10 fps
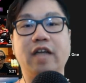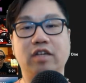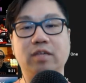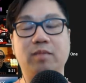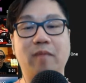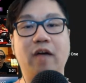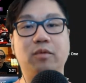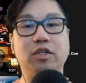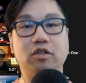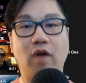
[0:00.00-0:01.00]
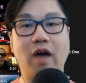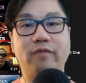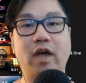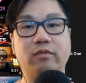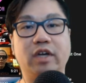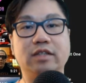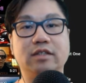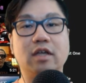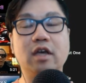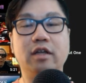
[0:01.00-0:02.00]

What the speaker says: Now, keep in mind, when you do offline races,